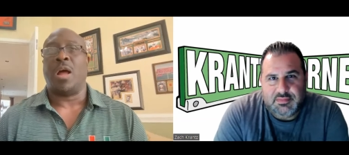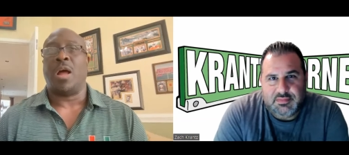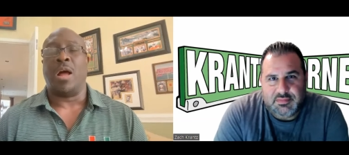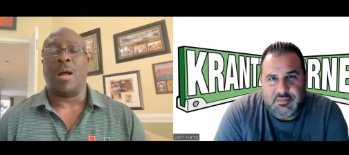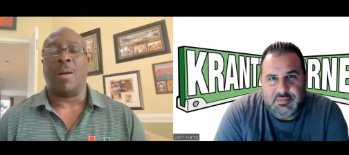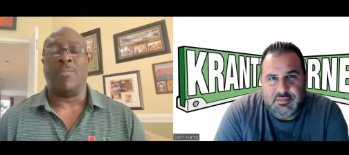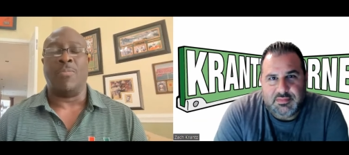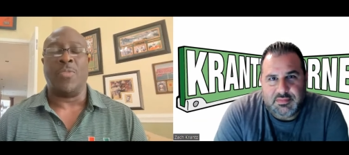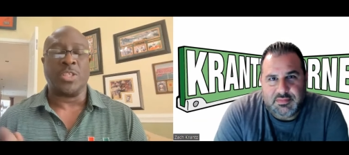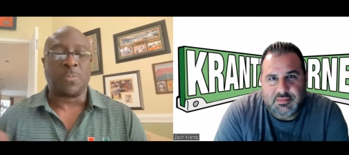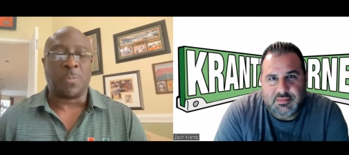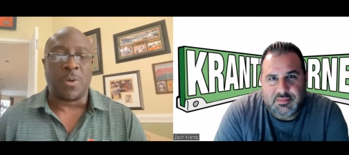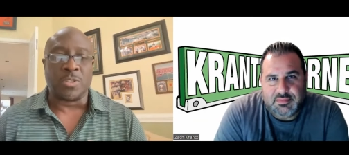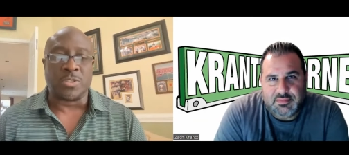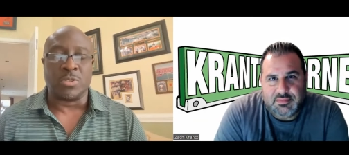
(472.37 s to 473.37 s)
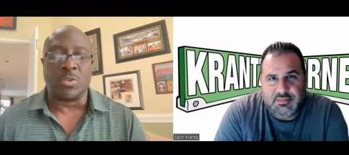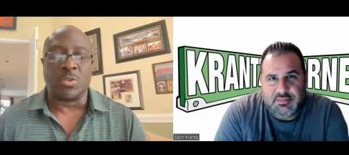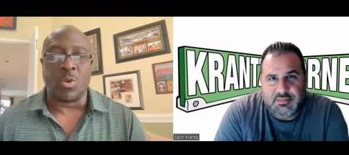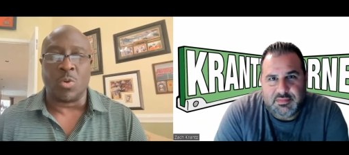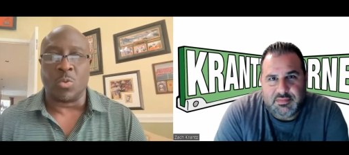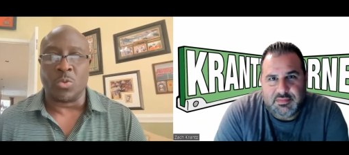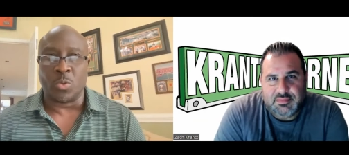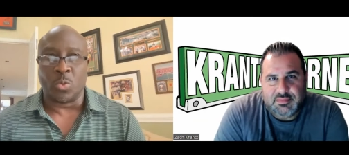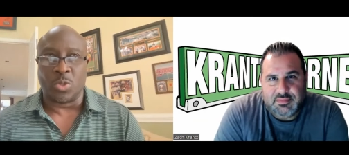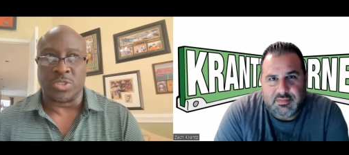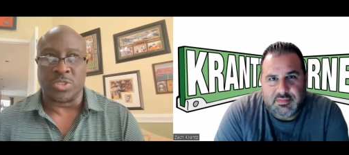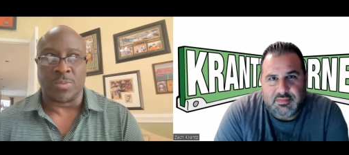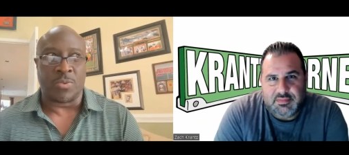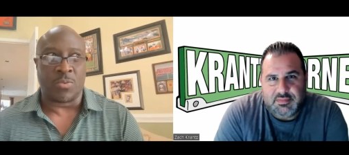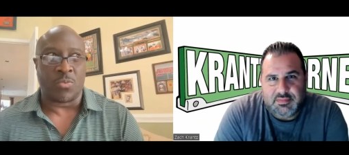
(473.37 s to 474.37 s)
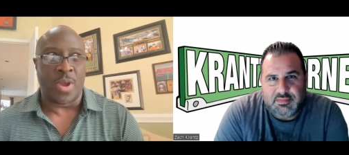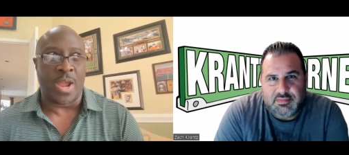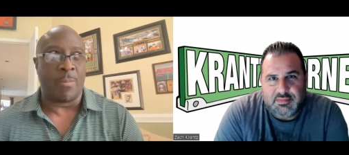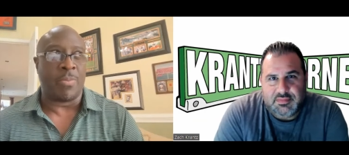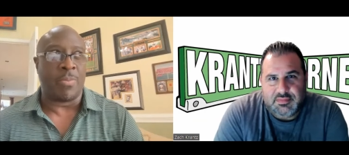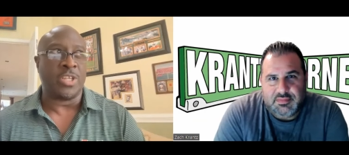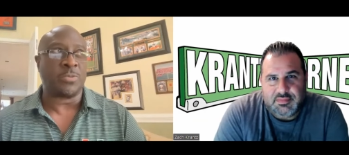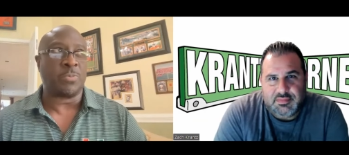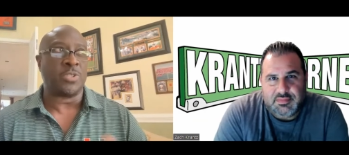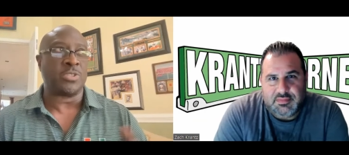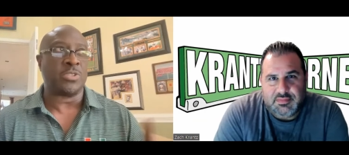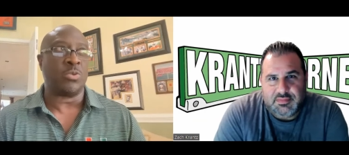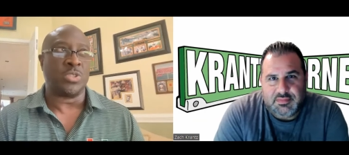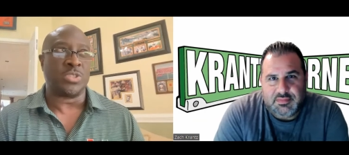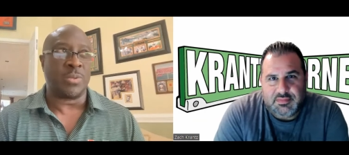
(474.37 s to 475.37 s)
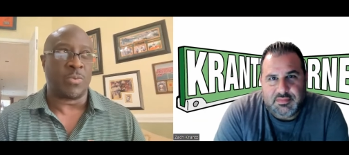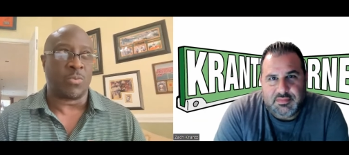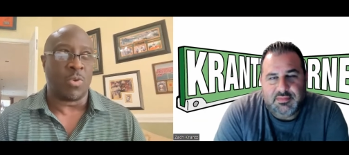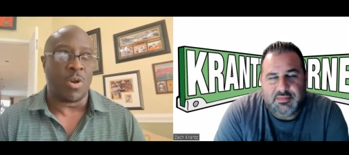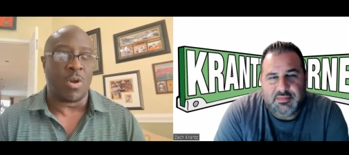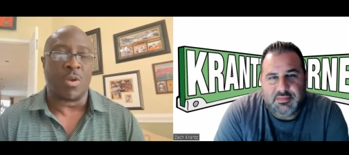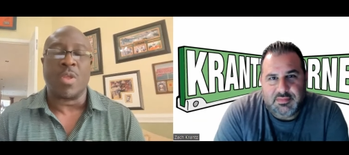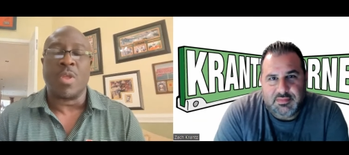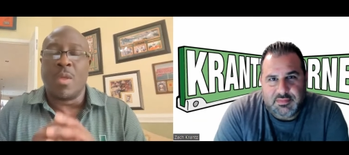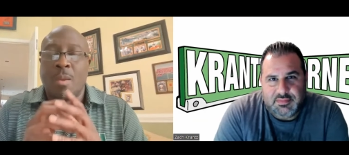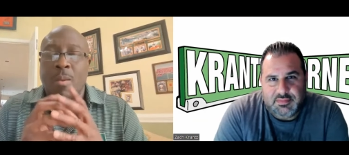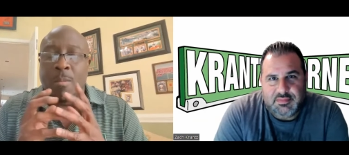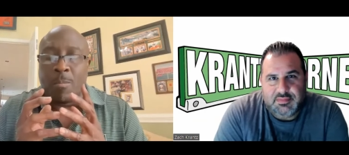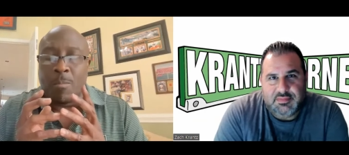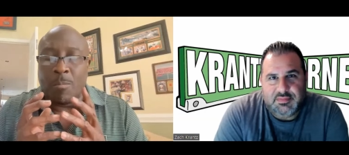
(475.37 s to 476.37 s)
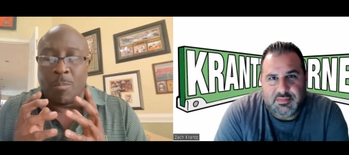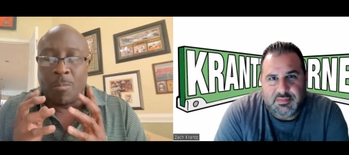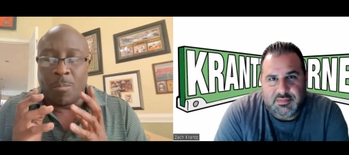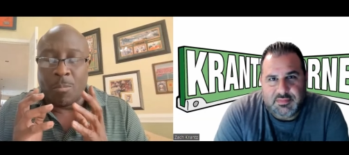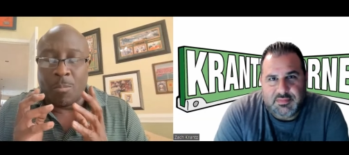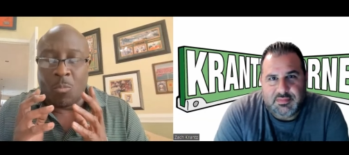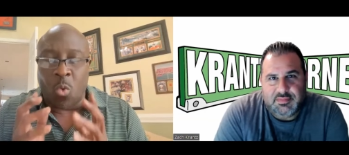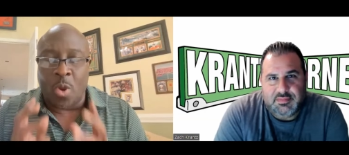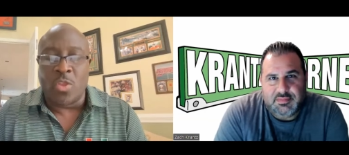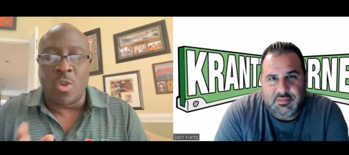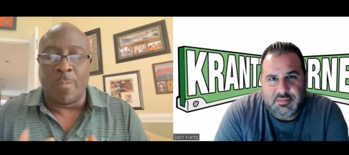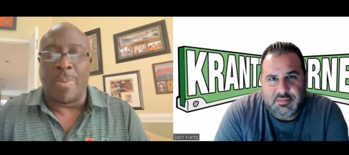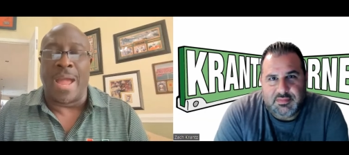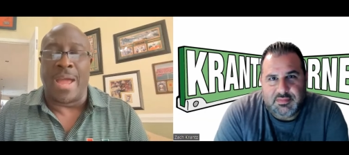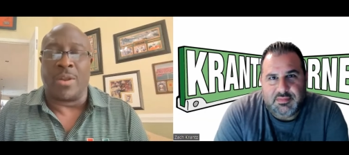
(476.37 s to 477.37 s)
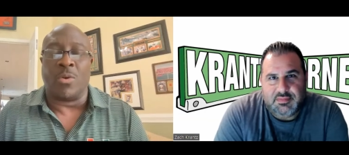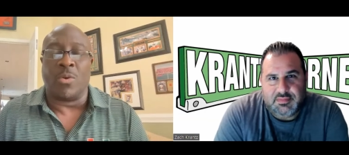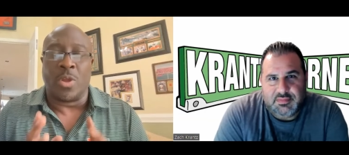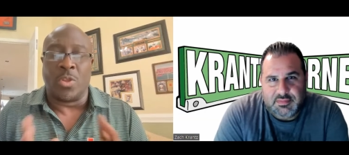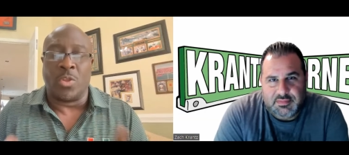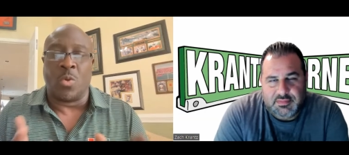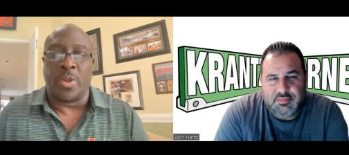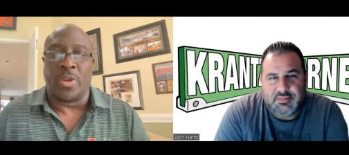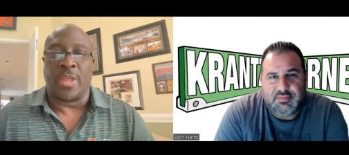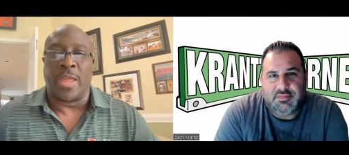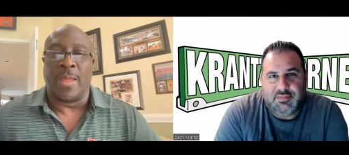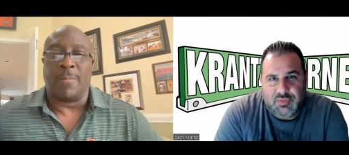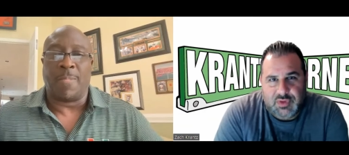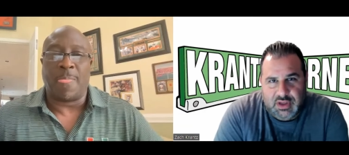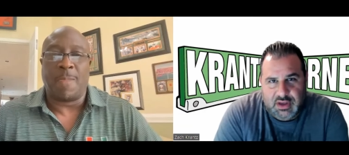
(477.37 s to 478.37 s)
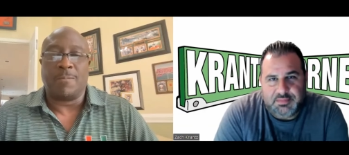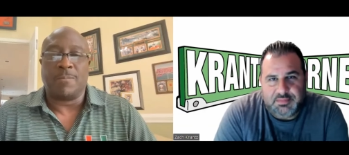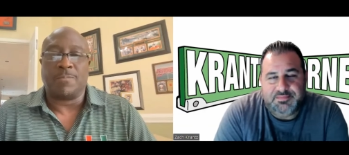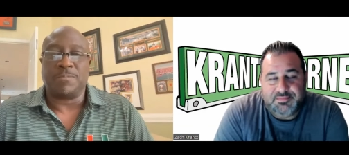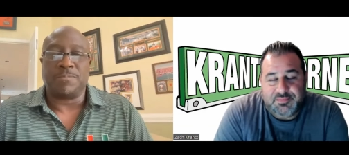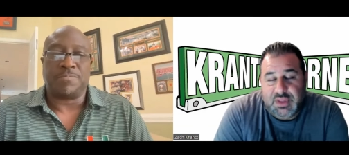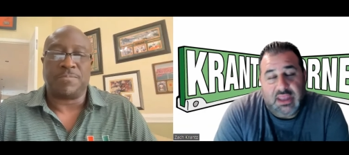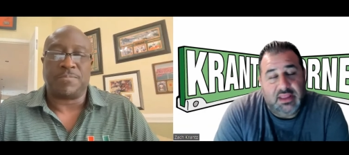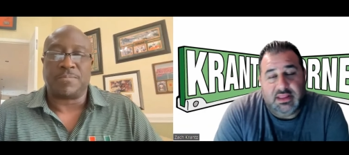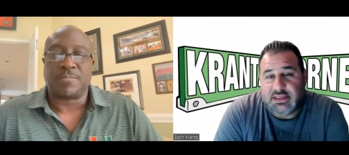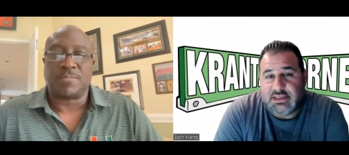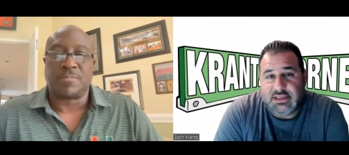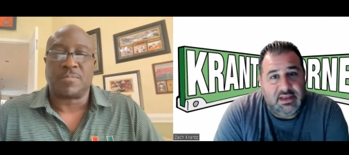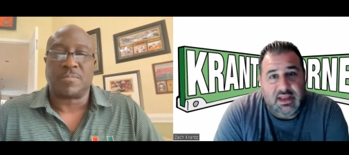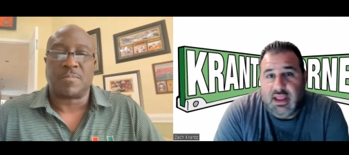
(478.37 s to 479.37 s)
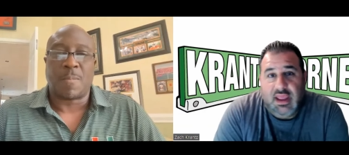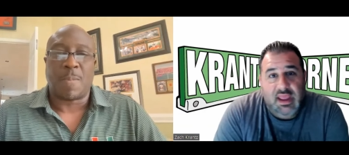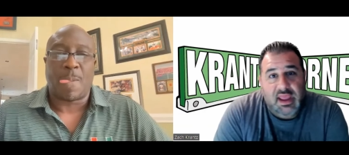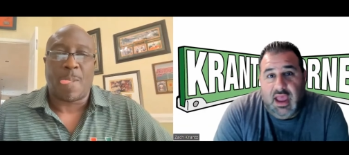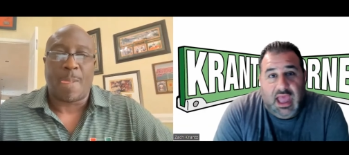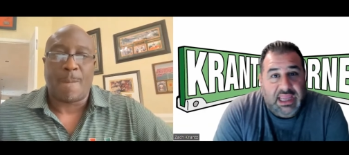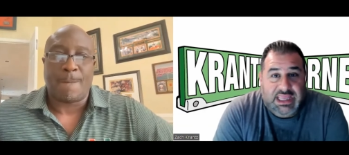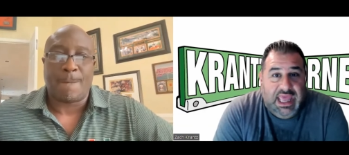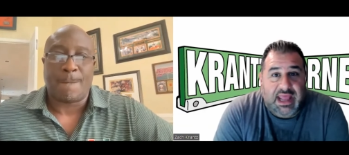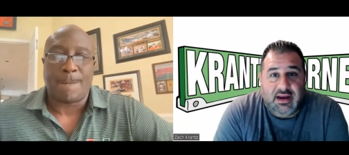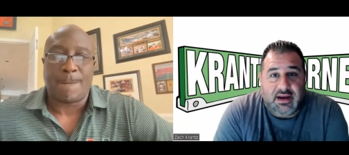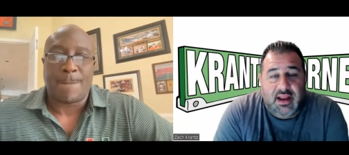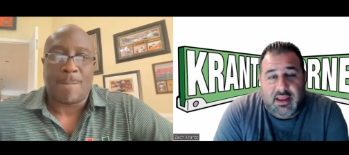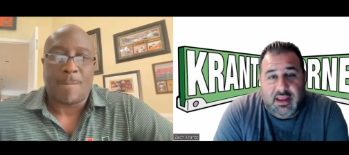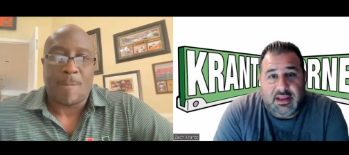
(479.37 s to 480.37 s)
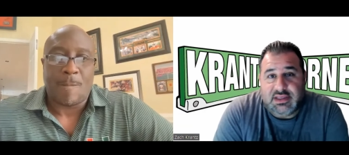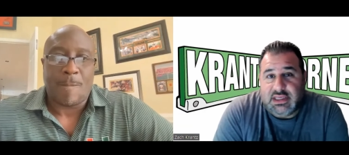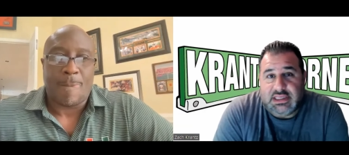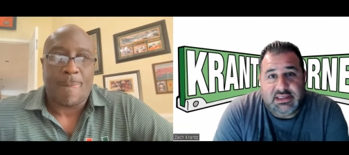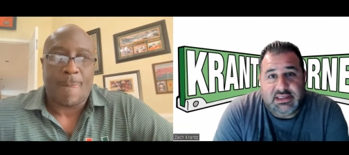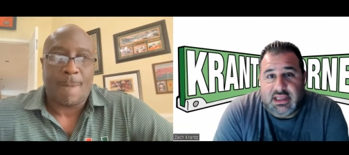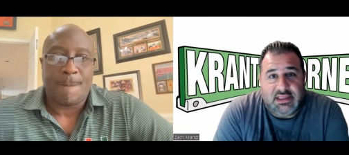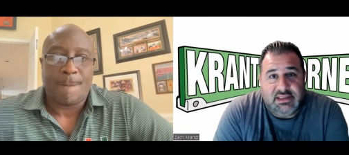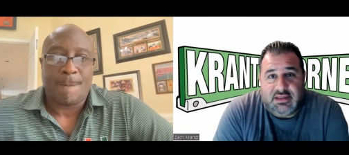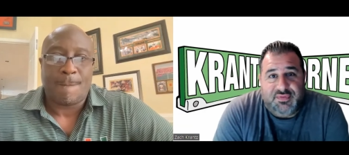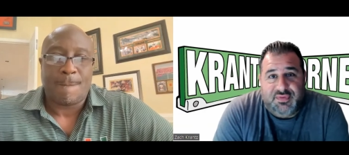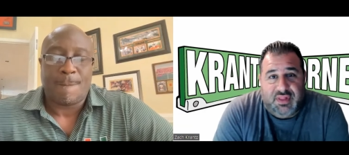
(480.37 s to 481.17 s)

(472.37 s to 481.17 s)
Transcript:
Speaker 1: this person doing doing something right, but this person doing something wrong win your battle and you'll win the game.
Speaker 2: Yep. Hey, listen, I get it. It's it's it's the